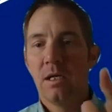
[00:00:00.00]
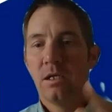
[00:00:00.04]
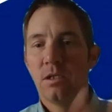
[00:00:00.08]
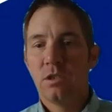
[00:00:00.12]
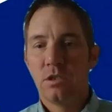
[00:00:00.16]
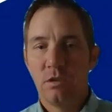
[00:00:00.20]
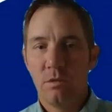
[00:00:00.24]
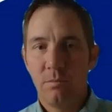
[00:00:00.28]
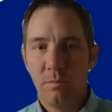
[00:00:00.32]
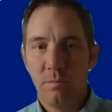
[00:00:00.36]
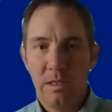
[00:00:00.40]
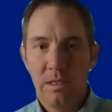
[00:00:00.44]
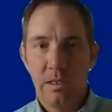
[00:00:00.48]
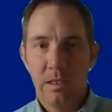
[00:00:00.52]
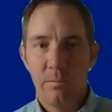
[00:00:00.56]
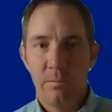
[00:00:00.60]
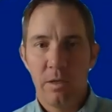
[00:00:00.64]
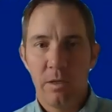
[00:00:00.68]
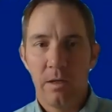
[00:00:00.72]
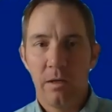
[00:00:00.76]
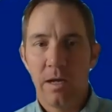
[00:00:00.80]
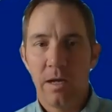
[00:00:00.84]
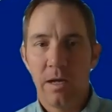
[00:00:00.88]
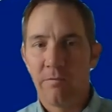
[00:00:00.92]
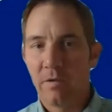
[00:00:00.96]
shoot me an
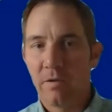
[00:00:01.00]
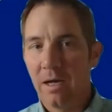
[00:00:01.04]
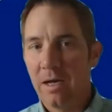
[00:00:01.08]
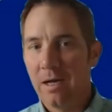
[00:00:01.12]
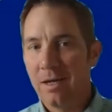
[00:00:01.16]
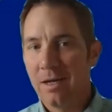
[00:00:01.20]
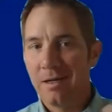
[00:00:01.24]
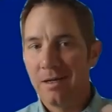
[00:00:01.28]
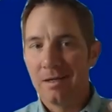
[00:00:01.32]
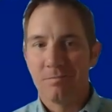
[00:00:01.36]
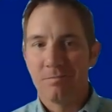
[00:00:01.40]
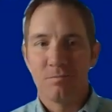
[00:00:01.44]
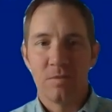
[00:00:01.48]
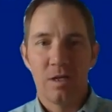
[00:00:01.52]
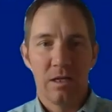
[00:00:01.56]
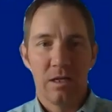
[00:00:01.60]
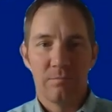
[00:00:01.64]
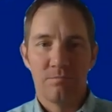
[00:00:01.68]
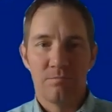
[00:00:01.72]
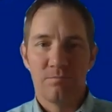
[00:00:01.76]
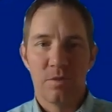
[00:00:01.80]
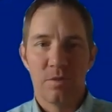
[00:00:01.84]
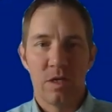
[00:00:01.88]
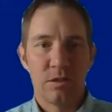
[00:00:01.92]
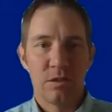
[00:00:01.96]
email. I've got
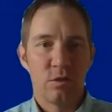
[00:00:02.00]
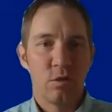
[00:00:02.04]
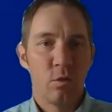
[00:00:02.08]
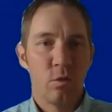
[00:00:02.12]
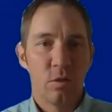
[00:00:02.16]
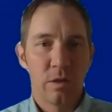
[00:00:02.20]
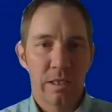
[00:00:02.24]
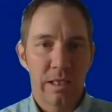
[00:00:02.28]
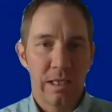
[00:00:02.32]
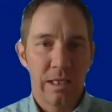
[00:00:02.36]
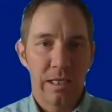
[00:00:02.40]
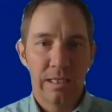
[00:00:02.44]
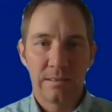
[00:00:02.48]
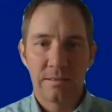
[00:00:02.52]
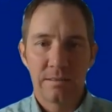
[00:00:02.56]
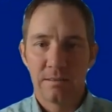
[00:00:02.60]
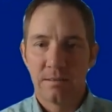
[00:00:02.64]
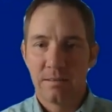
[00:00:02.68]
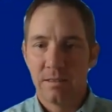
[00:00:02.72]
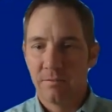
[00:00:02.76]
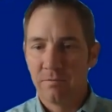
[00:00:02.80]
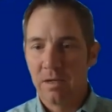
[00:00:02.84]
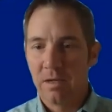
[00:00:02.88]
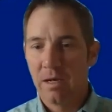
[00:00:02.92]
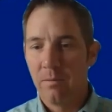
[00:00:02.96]
a toolkit.
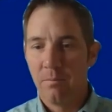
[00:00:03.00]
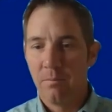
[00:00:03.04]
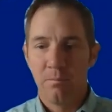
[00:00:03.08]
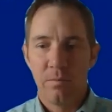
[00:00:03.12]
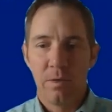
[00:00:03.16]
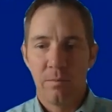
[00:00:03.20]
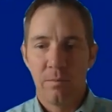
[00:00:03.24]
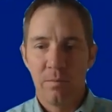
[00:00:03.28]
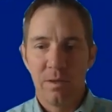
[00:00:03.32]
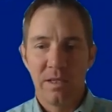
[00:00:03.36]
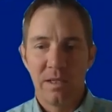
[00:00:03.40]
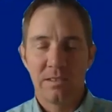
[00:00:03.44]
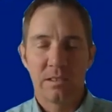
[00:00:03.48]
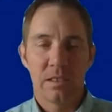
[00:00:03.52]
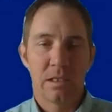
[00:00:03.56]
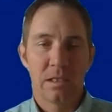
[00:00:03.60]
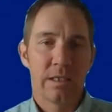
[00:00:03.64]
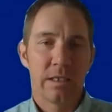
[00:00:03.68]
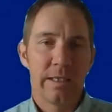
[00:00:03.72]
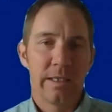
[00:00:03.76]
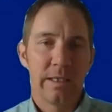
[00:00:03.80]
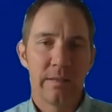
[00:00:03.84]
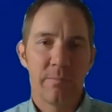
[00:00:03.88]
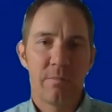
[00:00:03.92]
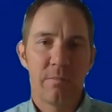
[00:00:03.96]
I've got a basic
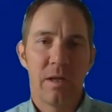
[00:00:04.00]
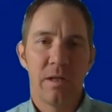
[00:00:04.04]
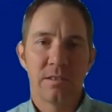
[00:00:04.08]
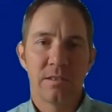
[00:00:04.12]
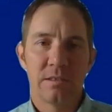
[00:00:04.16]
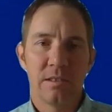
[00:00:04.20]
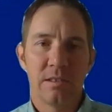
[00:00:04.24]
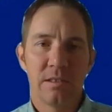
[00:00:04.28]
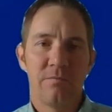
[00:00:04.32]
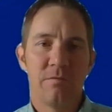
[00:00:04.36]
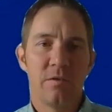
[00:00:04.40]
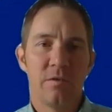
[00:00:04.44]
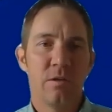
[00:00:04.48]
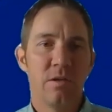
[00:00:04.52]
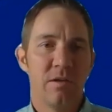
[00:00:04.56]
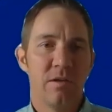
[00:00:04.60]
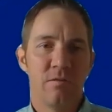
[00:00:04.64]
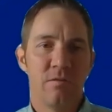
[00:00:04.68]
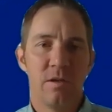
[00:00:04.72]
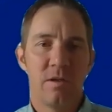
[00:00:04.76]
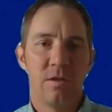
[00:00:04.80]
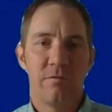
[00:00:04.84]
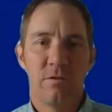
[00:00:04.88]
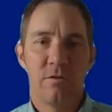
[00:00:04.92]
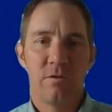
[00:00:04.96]
cleaning policy. If
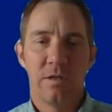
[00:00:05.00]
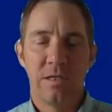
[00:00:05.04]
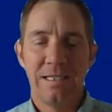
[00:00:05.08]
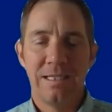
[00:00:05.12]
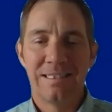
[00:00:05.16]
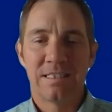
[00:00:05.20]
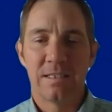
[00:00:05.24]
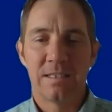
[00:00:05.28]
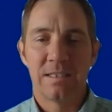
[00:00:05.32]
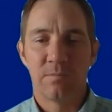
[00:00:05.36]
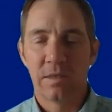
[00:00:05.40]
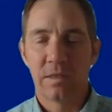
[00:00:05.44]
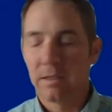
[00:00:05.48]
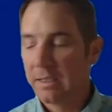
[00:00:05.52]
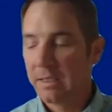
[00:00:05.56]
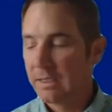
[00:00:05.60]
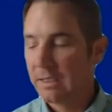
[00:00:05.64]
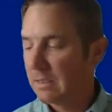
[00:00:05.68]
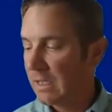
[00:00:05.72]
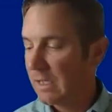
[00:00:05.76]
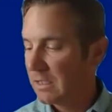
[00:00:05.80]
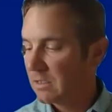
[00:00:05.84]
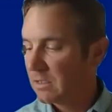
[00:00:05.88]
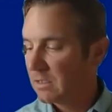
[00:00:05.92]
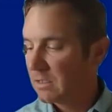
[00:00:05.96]
you ever need something like
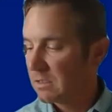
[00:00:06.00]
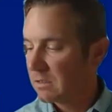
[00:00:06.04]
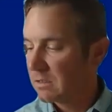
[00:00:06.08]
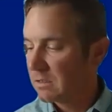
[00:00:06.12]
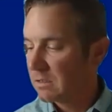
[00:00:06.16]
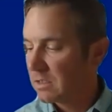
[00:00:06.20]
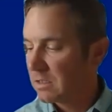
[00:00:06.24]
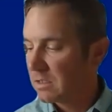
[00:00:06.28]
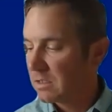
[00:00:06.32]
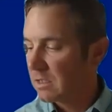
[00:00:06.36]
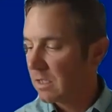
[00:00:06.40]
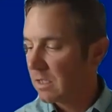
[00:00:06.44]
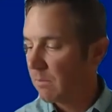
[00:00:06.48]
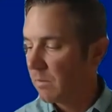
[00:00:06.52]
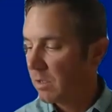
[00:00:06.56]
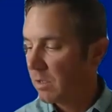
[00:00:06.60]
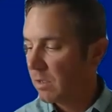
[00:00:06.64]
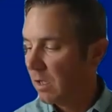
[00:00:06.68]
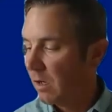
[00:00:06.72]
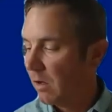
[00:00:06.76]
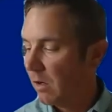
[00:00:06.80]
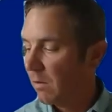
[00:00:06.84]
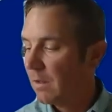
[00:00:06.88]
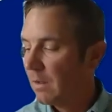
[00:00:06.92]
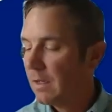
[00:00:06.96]
that, just let me
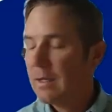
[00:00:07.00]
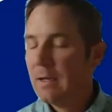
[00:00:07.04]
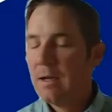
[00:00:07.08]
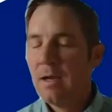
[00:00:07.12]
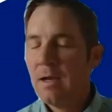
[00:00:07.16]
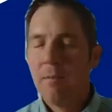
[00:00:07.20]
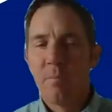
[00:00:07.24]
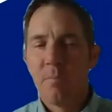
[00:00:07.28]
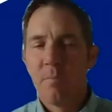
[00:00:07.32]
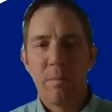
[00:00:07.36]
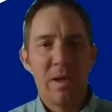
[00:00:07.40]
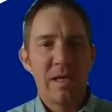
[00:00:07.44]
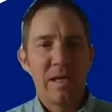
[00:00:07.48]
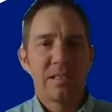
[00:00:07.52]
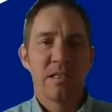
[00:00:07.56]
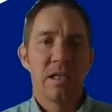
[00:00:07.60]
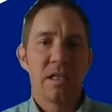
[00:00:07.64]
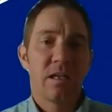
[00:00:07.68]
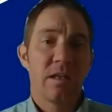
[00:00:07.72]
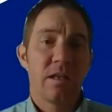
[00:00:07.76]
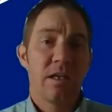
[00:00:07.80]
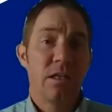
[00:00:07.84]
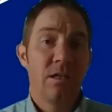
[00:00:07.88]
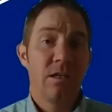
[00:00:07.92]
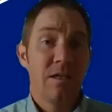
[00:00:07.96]
know. But
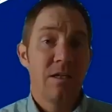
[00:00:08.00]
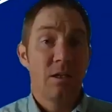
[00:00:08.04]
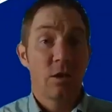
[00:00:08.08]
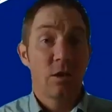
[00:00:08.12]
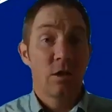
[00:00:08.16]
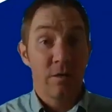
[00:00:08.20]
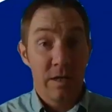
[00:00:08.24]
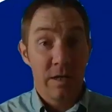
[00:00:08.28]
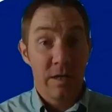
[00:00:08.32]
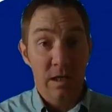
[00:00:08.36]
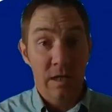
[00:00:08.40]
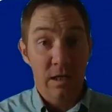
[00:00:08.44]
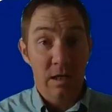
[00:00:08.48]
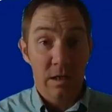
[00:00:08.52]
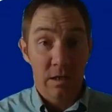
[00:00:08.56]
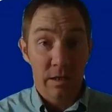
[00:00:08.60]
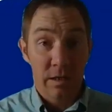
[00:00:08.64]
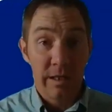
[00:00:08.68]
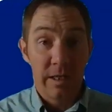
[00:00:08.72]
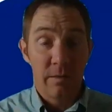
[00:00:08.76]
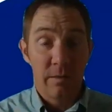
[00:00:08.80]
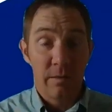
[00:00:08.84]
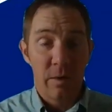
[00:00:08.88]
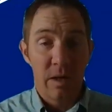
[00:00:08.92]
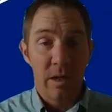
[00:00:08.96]
basically, you need to create a
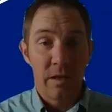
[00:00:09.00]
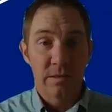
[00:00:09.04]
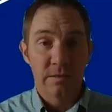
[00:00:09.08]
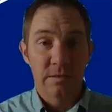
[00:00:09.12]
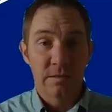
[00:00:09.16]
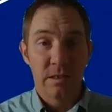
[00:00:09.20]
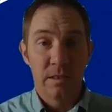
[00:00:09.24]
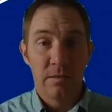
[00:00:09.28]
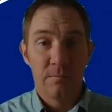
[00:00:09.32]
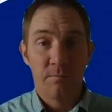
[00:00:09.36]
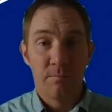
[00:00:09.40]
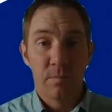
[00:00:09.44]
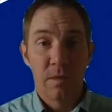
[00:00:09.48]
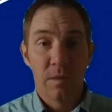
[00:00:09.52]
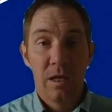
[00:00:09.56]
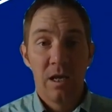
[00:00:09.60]
cleaning policy.